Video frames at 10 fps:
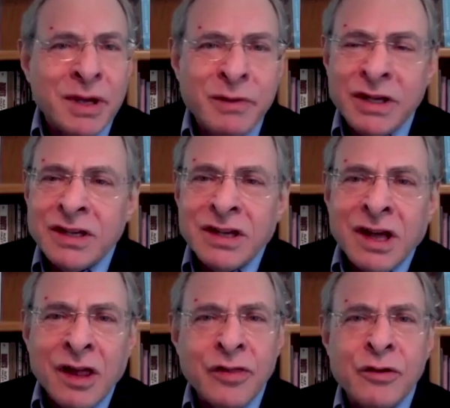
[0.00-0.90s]
Maybe
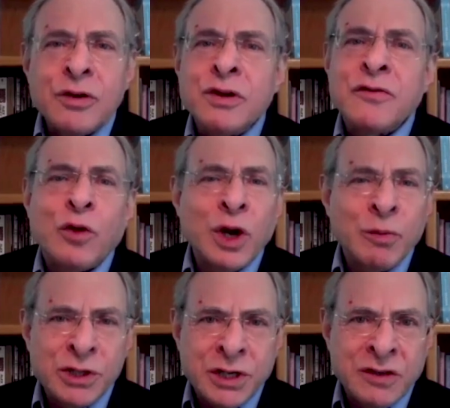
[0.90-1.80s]
uh, 30 or
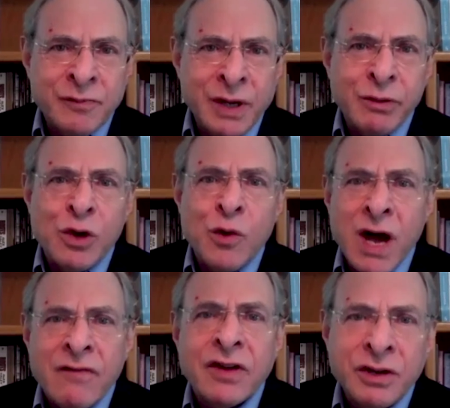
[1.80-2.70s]
40% of people who
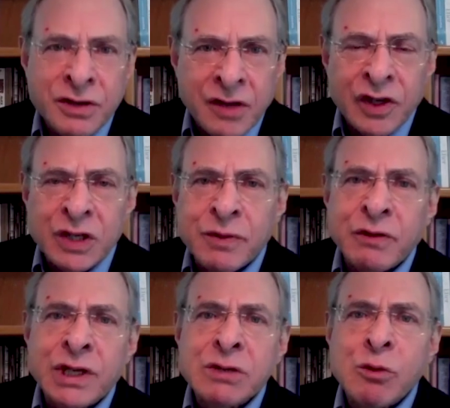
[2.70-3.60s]
have a near death
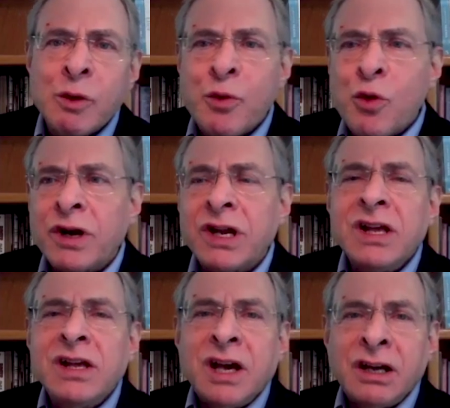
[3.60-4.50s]
experience will report
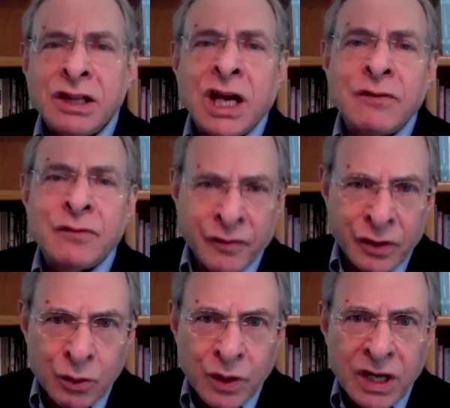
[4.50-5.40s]
a life
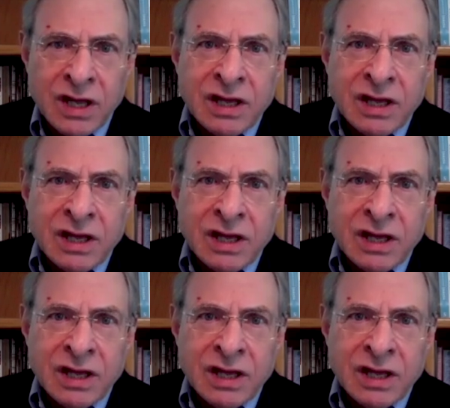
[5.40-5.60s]
review